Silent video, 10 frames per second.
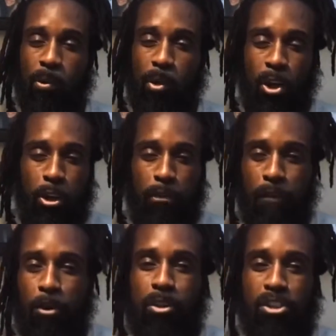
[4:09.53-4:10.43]
what are you
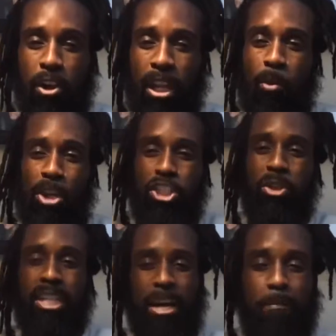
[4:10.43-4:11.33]
focused on? Like, what's
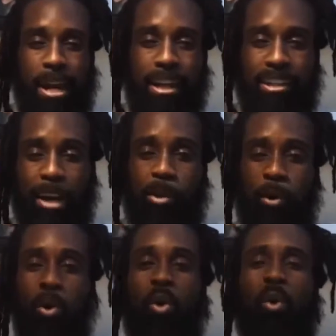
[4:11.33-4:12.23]
your comeback? Like,
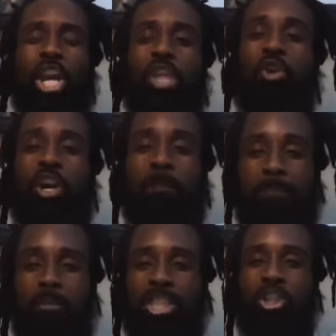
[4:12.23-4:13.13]

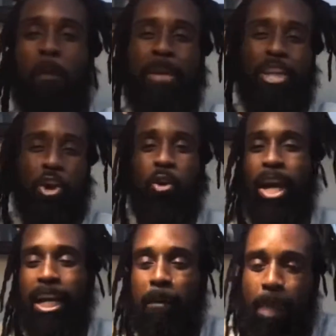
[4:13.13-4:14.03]
what's going to be your
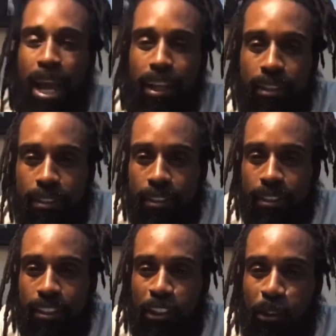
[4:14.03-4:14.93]
great comeback?
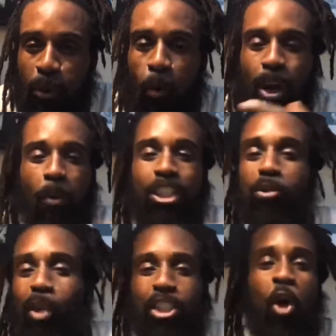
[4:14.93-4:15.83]

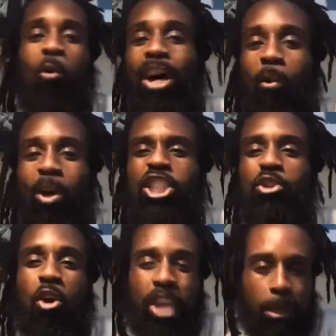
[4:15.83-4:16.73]
What
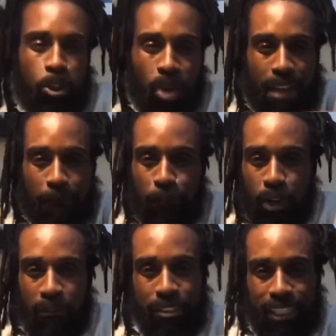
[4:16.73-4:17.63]
you going to keep striving
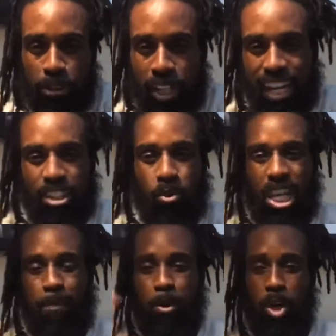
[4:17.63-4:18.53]
for every single day that's going
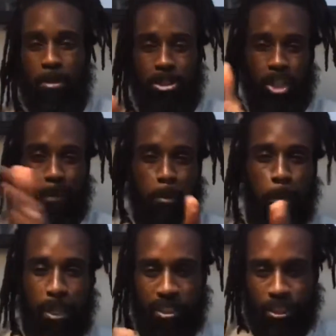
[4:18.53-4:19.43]
to keep you up, that's going to keep you
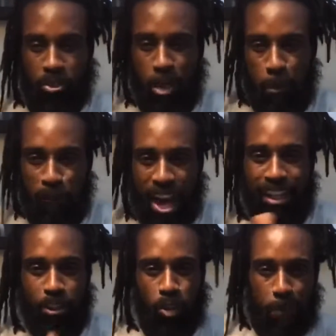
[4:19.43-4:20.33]
pushing, that's going to keep you
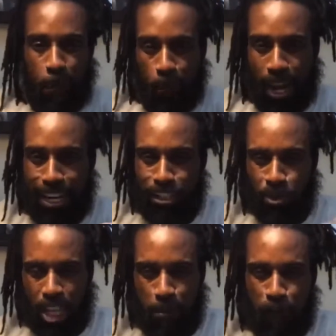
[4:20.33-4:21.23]
fighting, that's going to keep you praying, that's
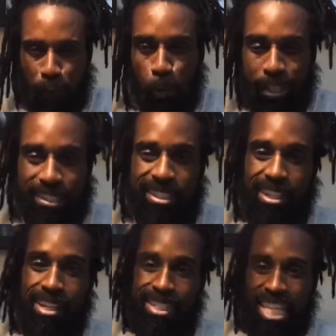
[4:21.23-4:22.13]
going to keep you
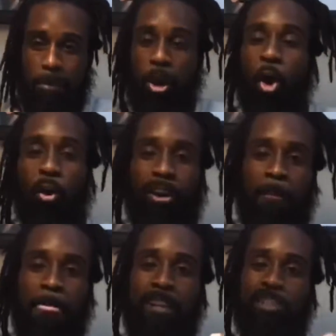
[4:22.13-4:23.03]
focused to keep going
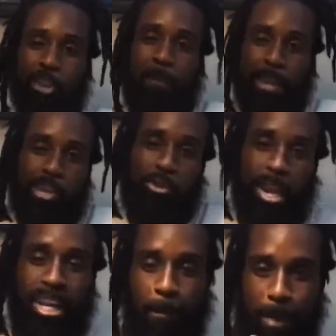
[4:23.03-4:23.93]
so you can make your
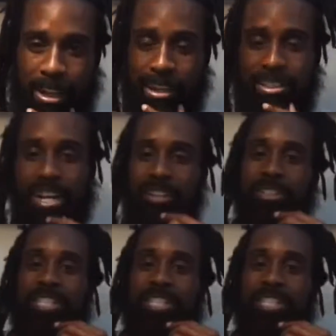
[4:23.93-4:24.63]
great comeback like Tiger?